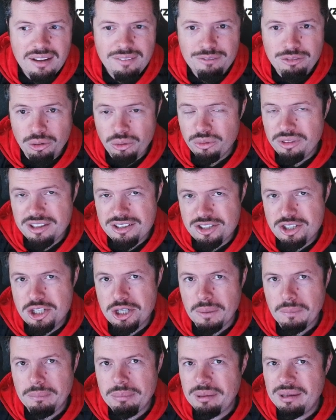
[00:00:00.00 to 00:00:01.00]
for this
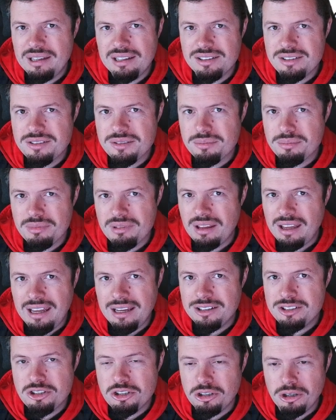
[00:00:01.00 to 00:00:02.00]
chip, it's
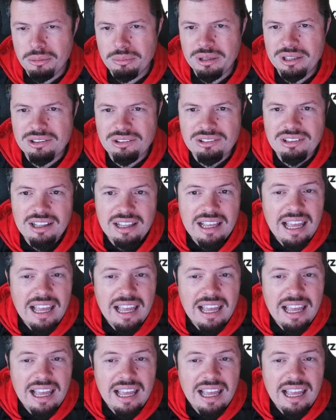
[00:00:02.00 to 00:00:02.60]
astronomical.